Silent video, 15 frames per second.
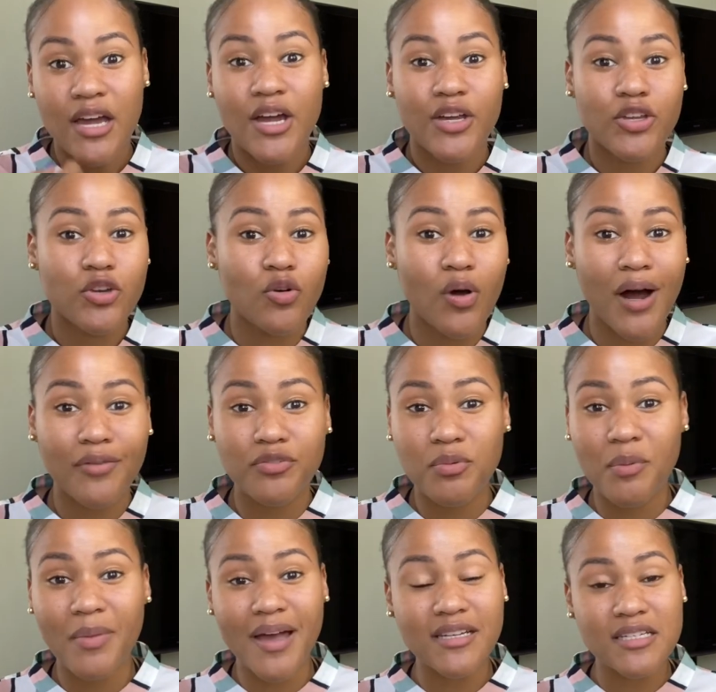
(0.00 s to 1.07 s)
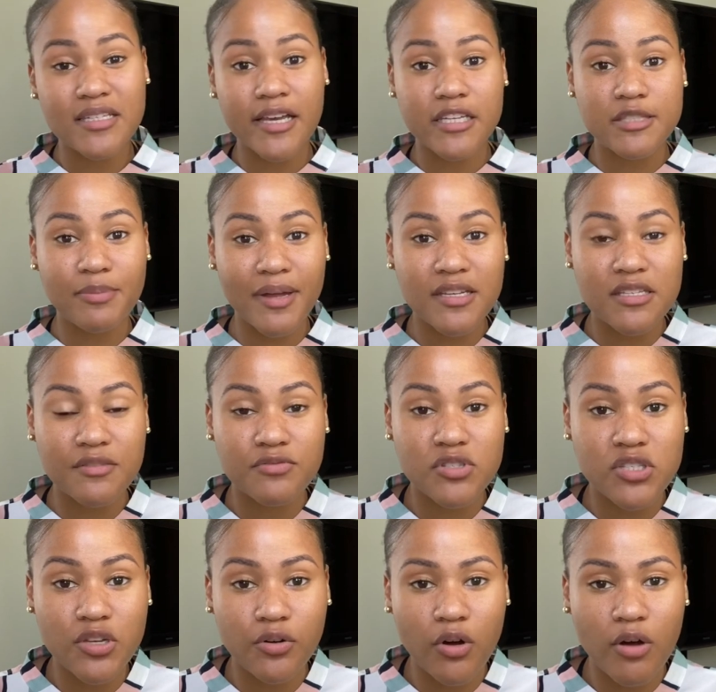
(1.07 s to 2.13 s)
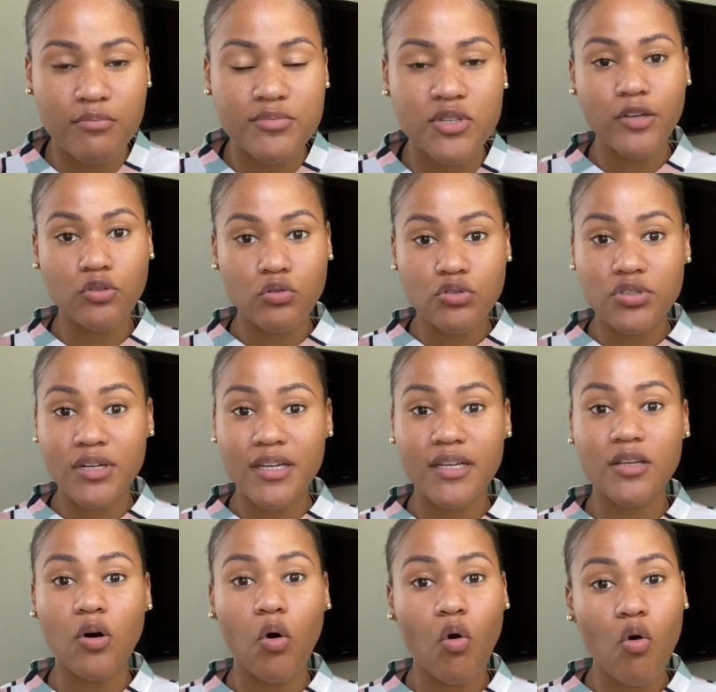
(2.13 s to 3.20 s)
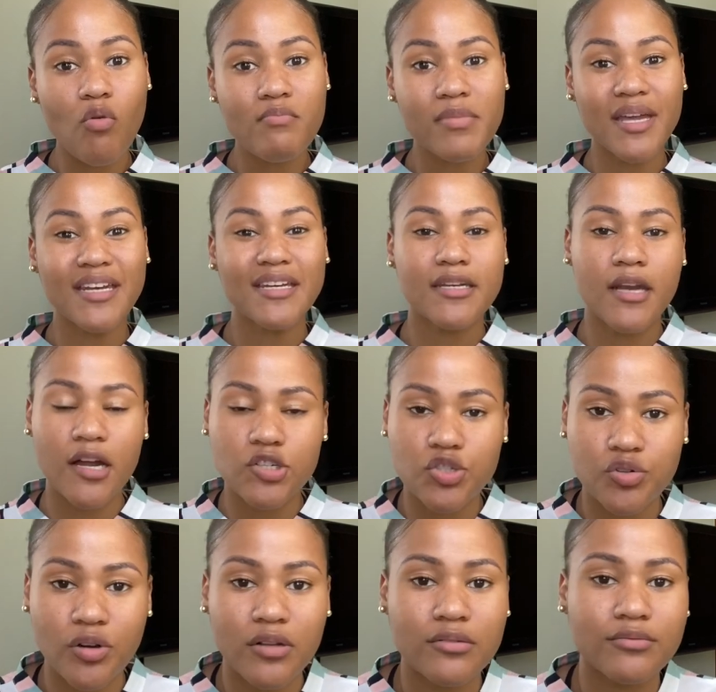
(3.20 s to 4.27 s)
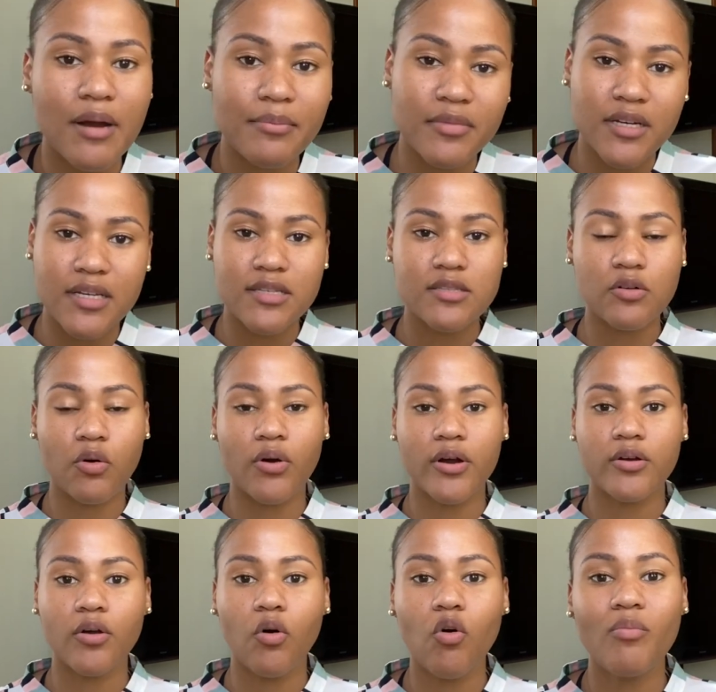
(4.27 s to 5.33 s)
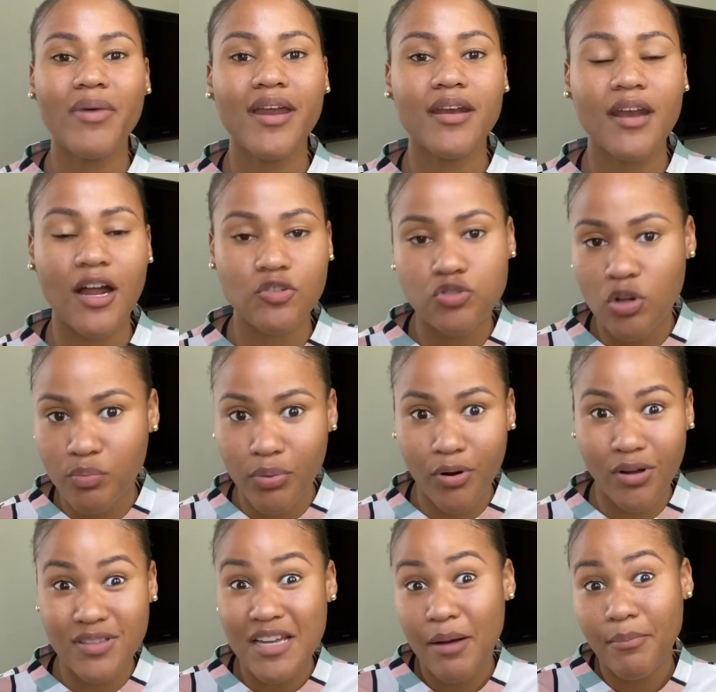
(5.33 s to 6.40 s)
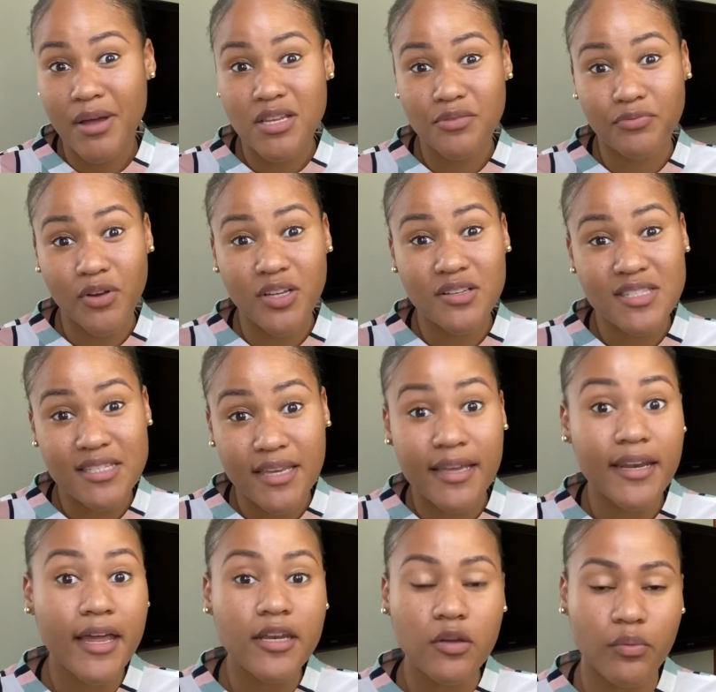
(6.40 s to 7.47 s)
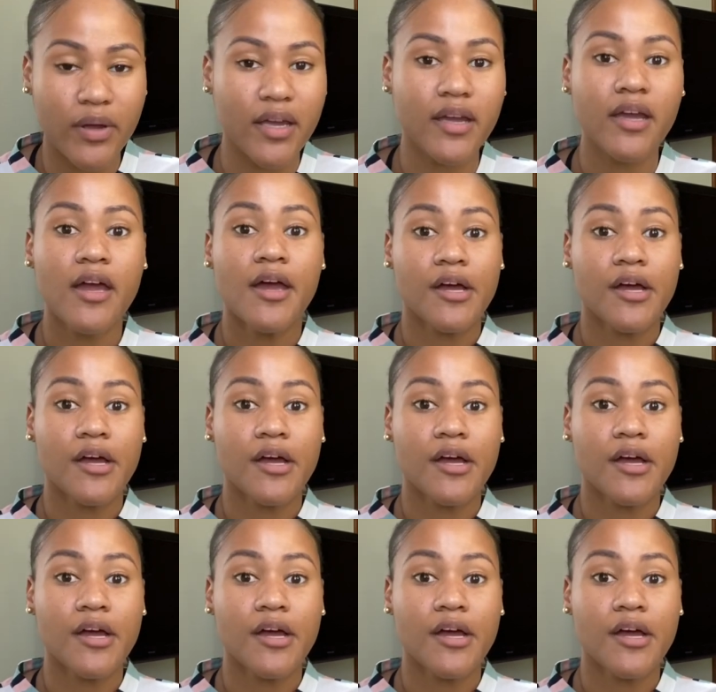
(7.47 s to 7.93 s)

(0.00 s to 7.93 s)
You don't have to be buying these expensive serums. Usually the homemade natural remedies or the homemade natural products are better for your skin anyway.